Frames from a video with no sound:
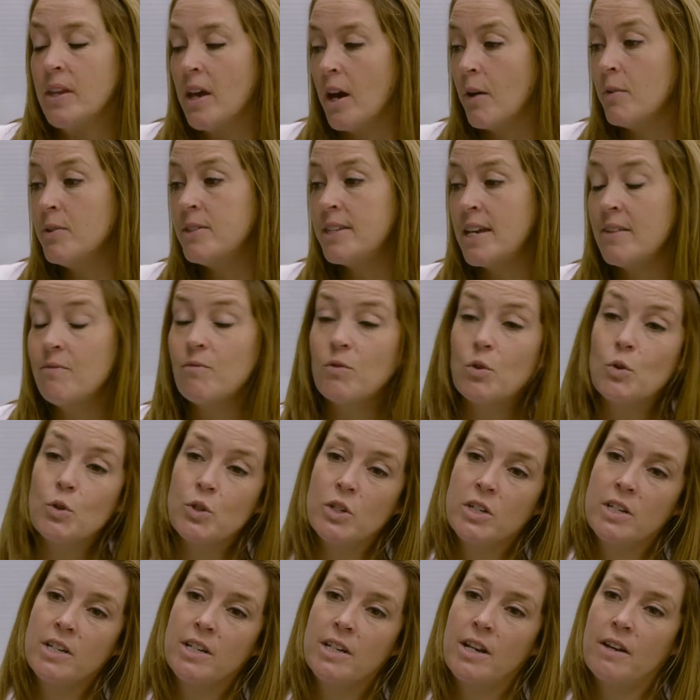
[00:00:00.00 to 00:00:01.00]
I was then
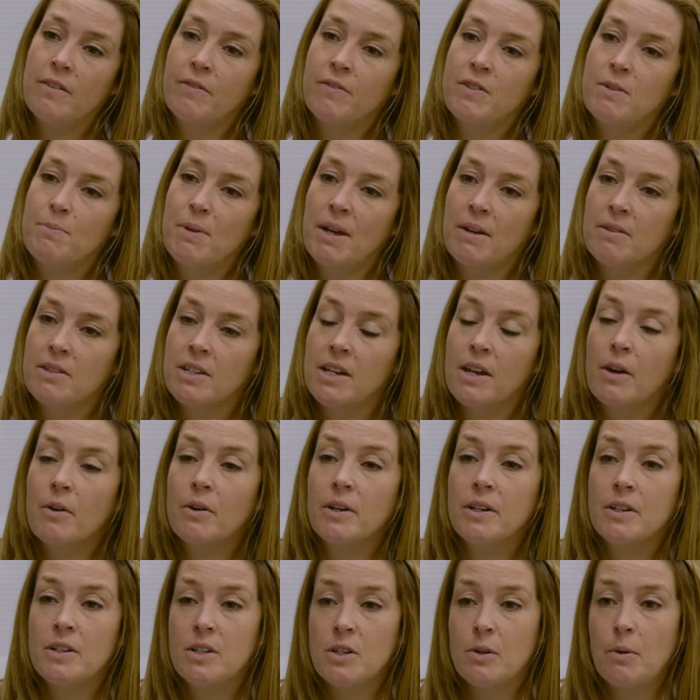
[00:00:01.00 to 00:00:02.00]
fortunate enough to be able to go
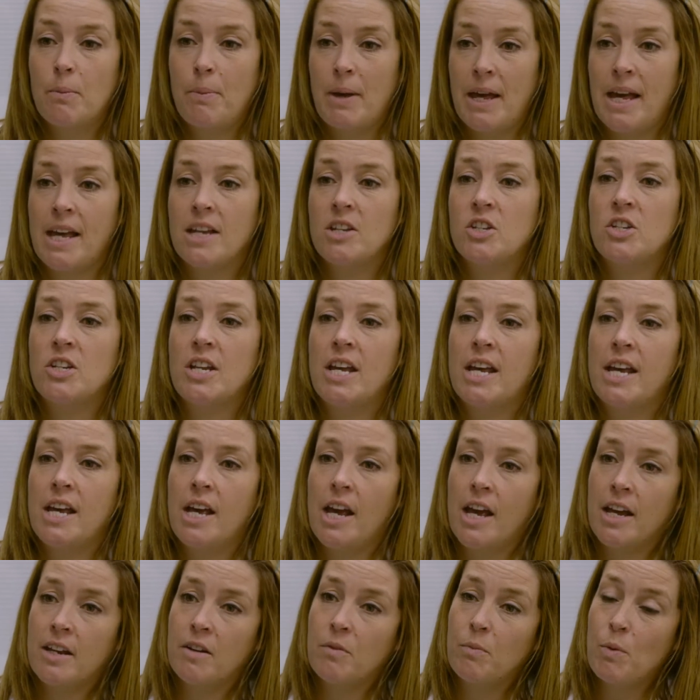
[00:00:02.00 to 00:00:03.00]
and do a
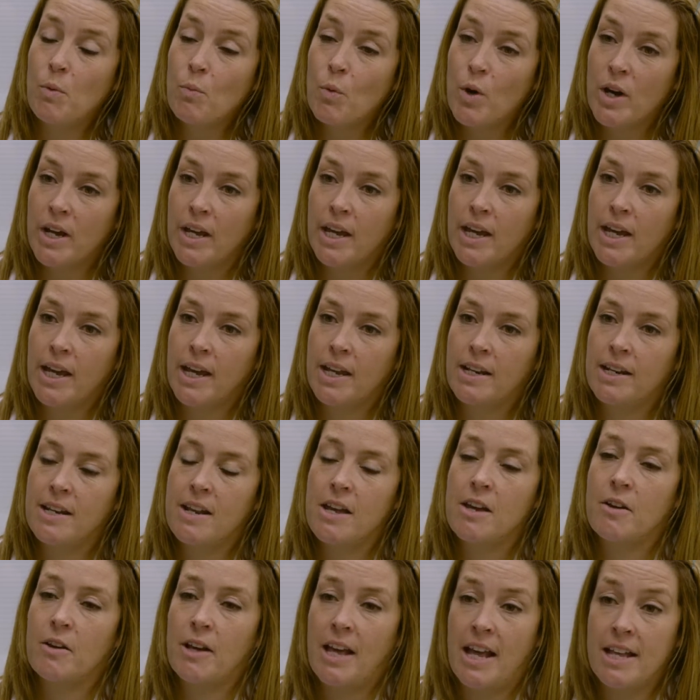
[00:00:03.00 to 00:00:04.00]
PhD, and I've been working in
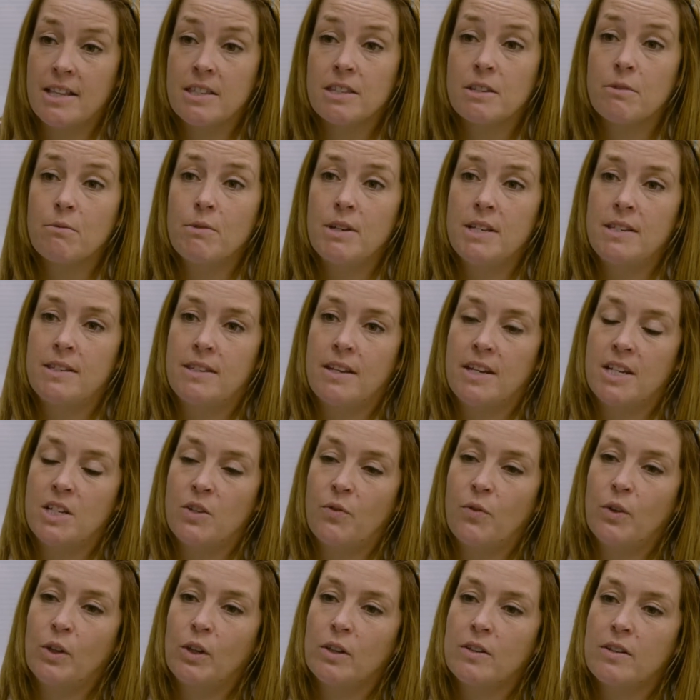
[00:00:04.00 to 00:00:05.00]
cancer
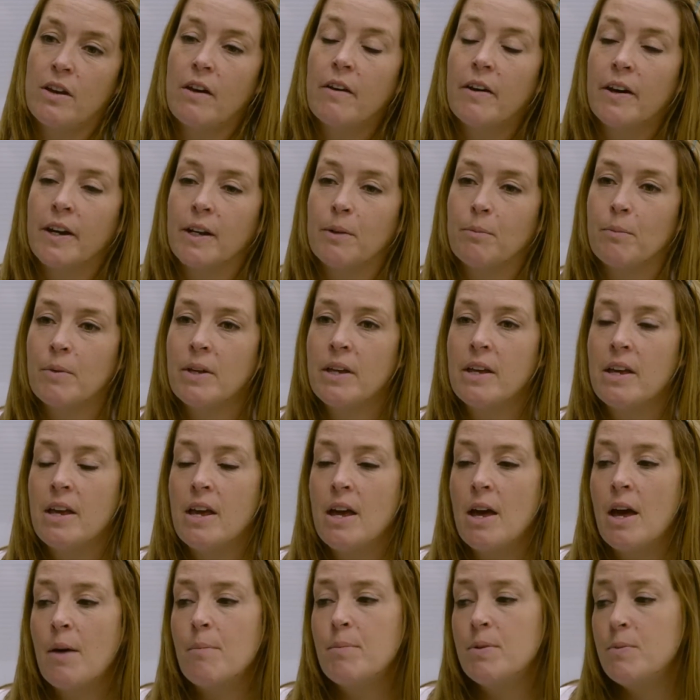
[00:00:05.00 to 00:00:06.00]
research full time,
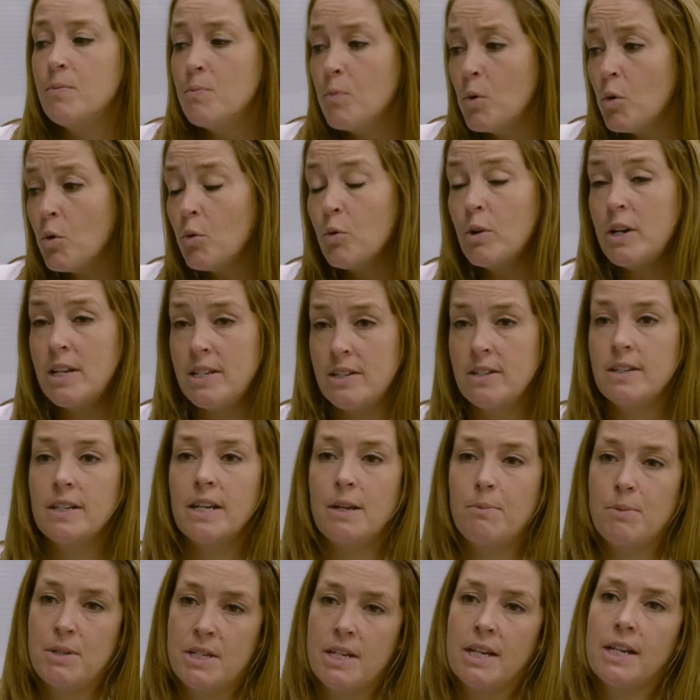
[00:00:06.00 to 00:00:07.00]
more
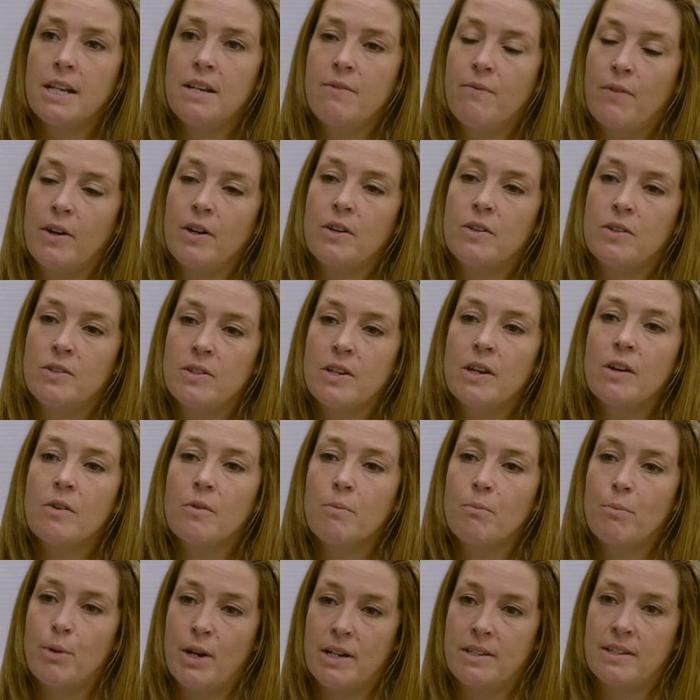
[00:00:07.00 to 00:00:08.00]
recently particularly focusing
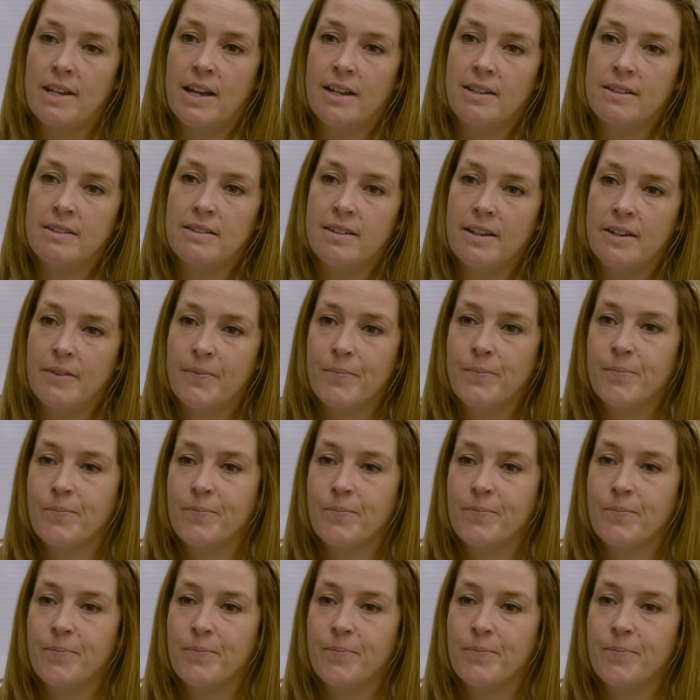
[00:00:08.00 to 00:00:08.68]
on breast cancer.